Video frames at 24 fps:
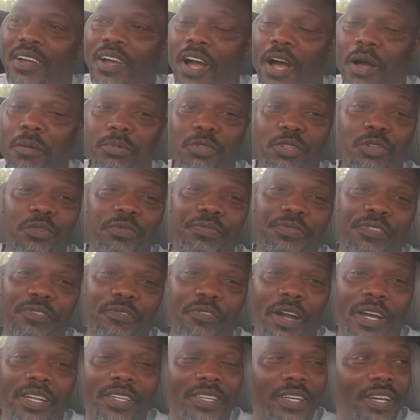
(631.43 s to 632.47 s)
I'm goofy
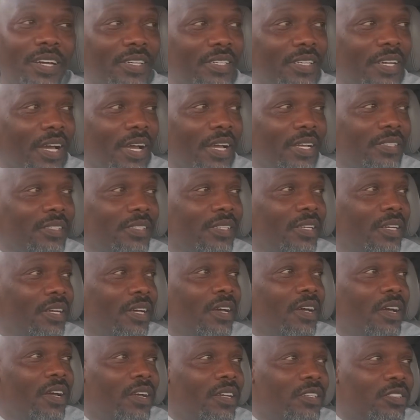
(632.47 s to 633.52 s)
right now, guys.
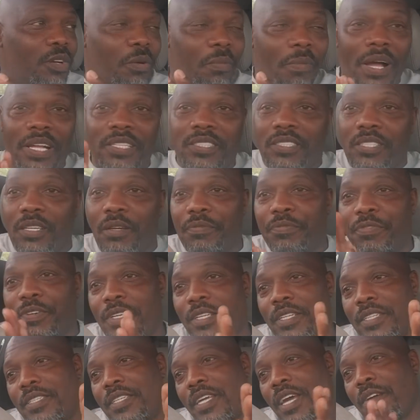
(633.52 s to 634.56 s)
So my tip for
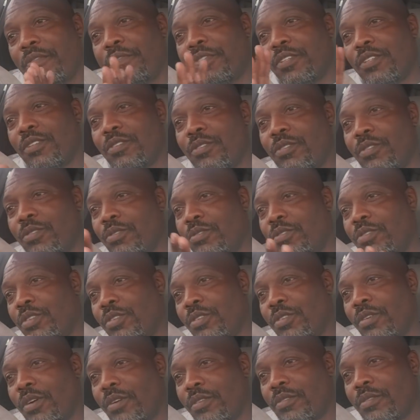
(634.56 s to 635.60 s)
the day for you
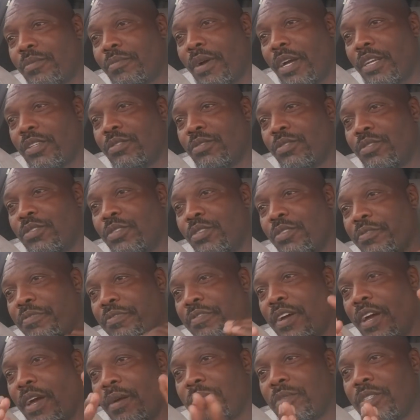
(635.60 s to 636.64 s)
YouTube, my YouTube
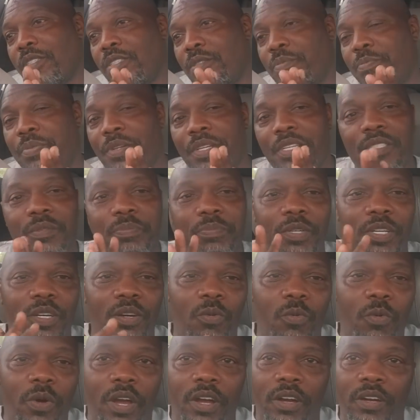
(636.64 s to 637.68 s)
family, is please be
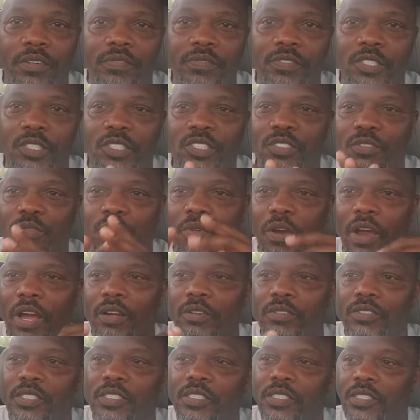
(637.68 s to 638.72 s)
aware of your
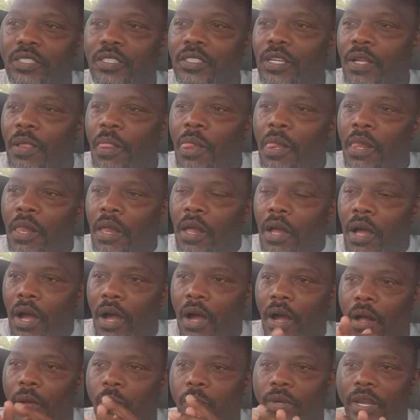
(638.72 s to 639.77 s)
surroundings.
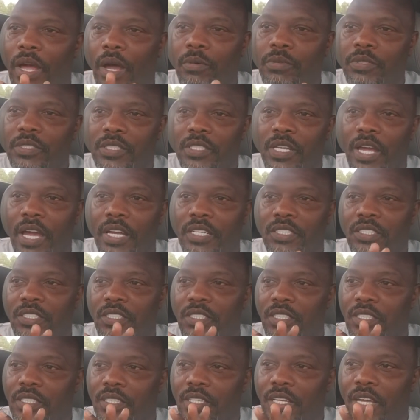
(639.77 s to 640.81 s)
When I was
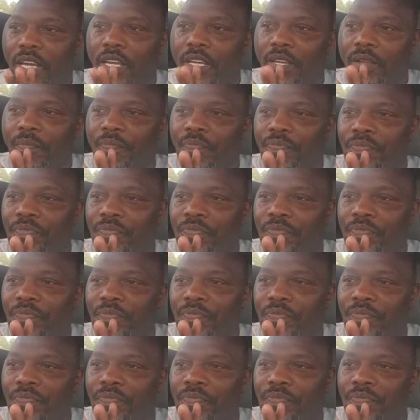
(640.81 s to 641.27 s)
dashing today,